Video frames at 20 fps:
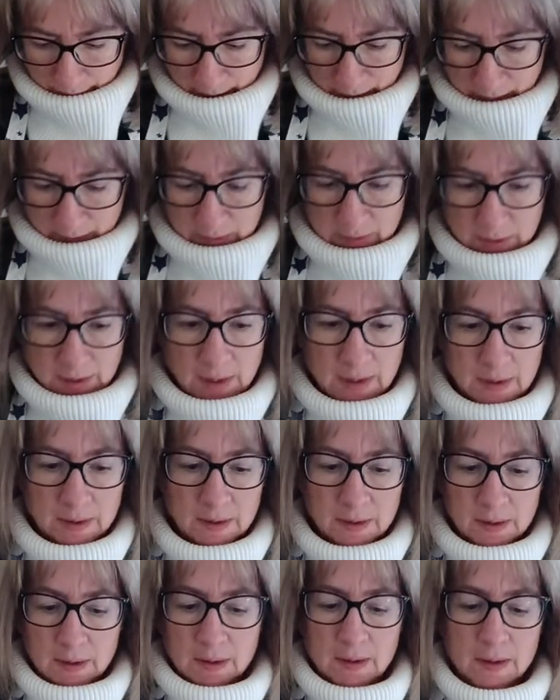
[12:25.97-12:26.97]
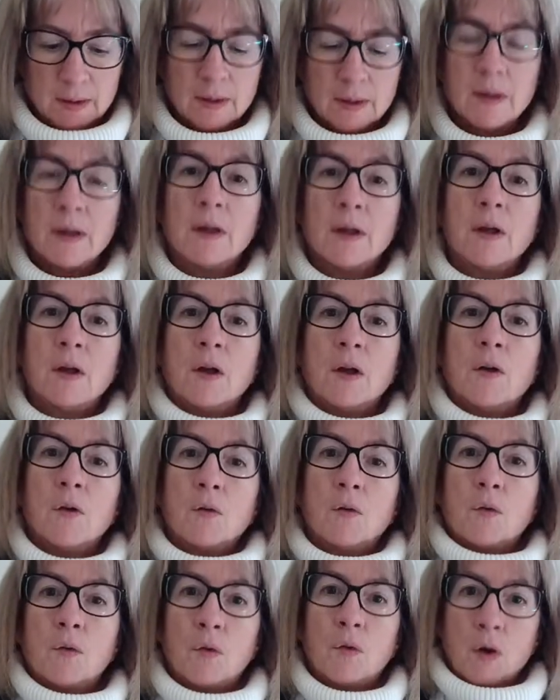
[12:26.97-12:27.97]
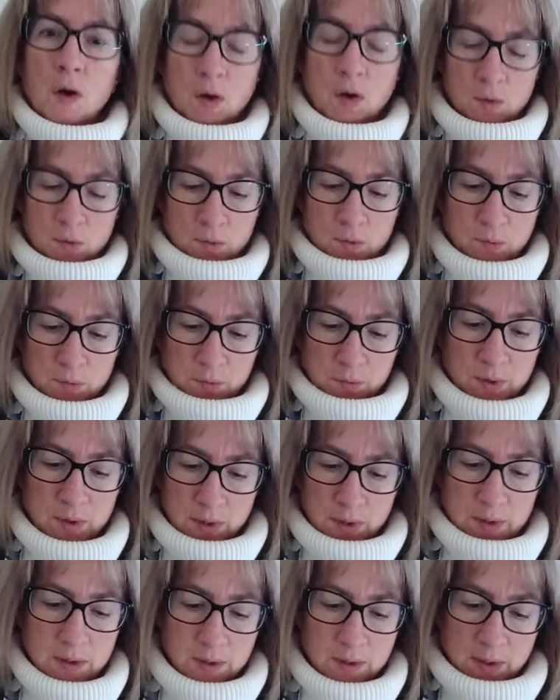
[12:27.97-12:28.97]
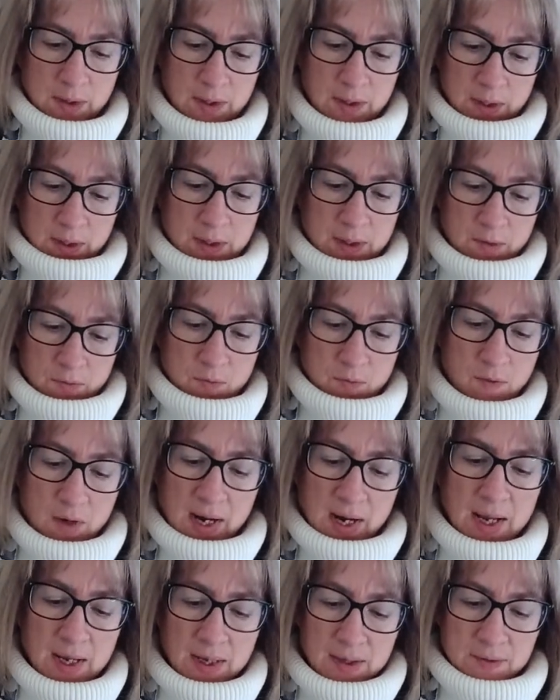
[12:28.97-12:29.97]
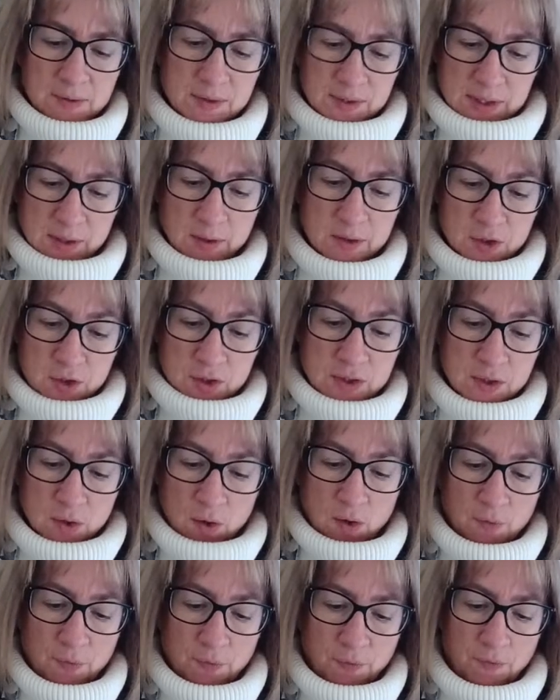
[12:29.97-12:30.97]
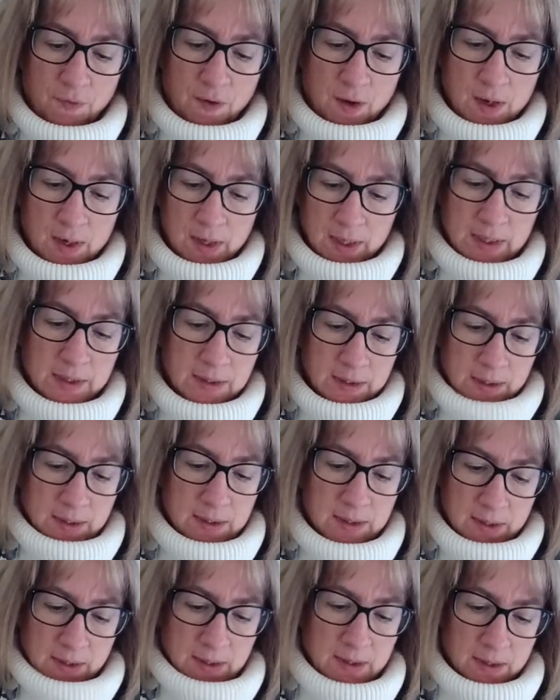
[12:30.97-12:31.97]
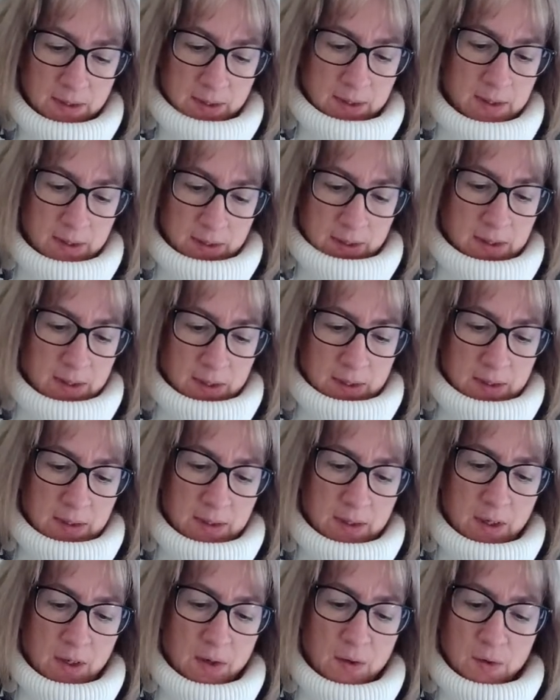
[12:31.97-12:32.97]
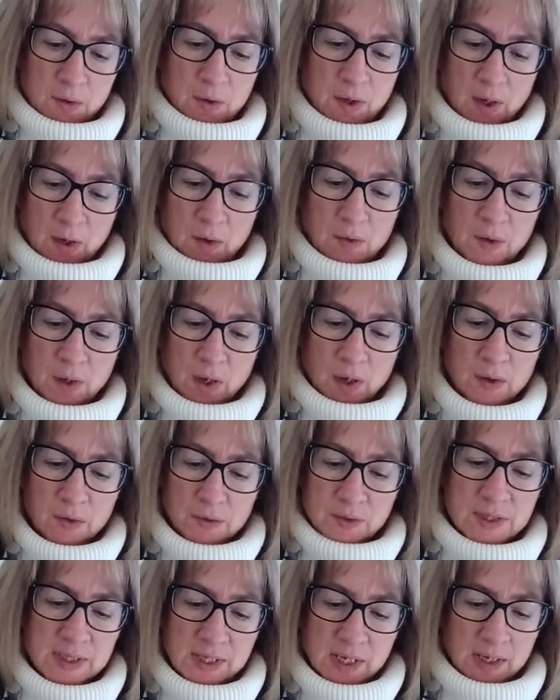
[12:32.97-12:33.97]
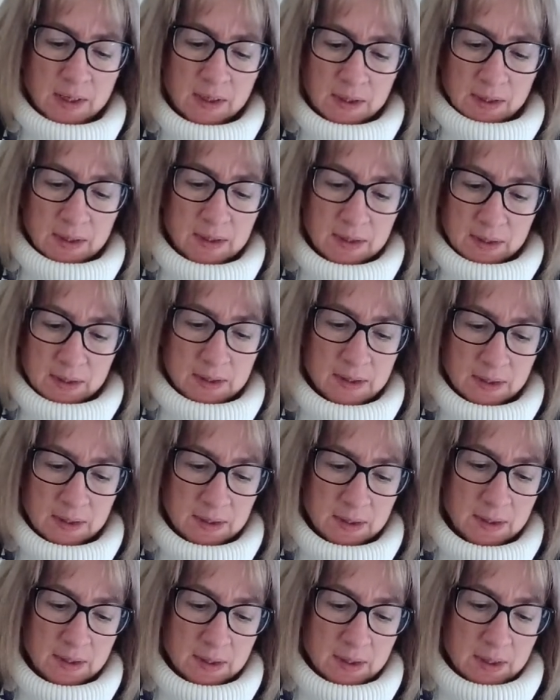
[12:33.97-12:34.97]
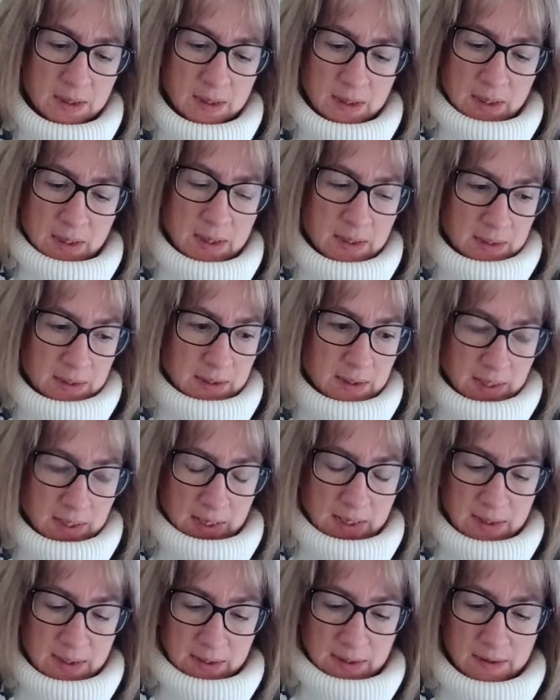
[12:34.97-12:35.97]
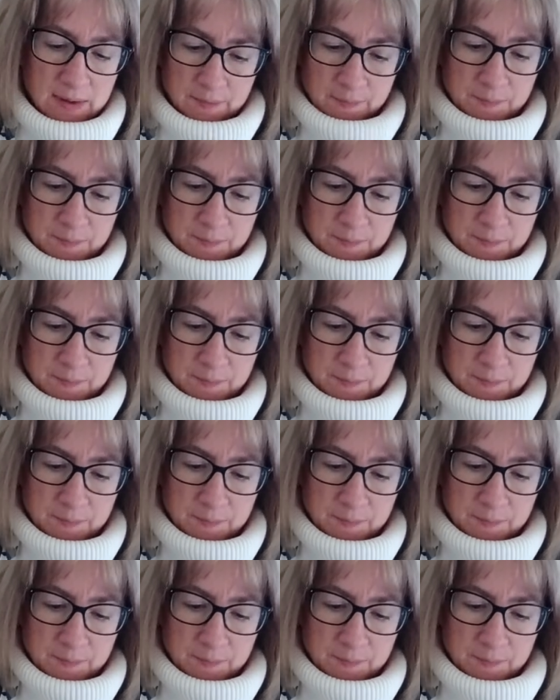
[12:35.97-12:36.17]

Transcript: and then roll round so it's just got a fine cocoa coating, and then